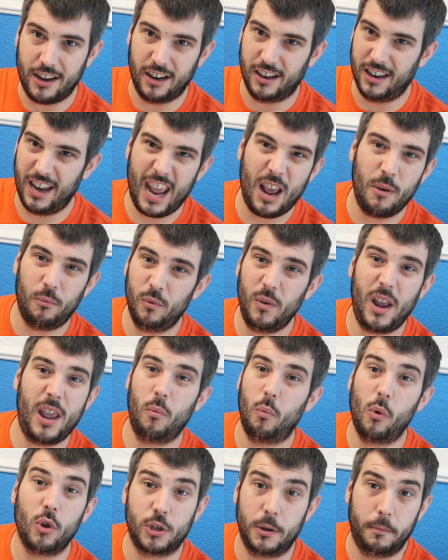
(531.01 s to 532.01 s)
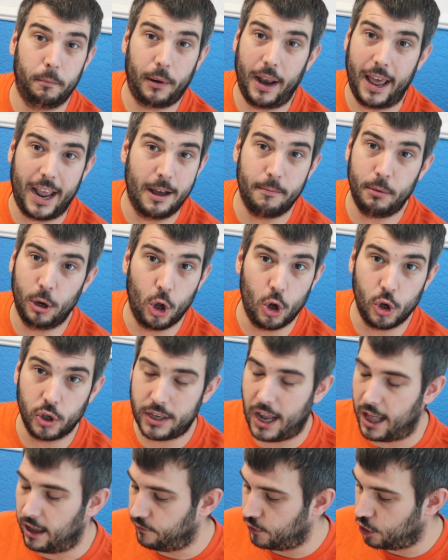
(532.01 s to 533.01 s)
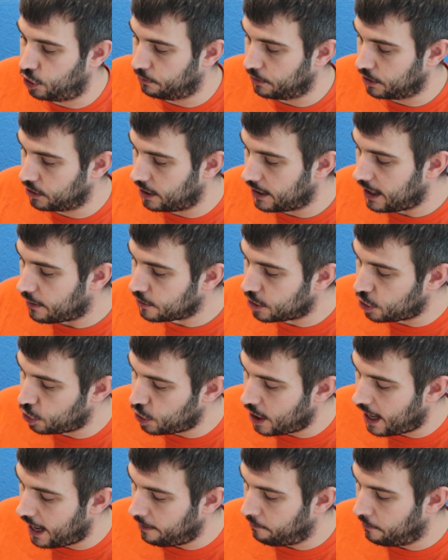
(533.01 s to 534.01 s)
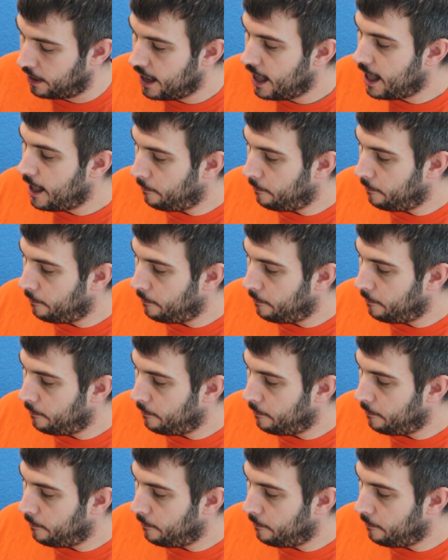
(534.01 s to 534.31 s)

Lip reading: and it wasn't playable or salvageable. So that was a shame.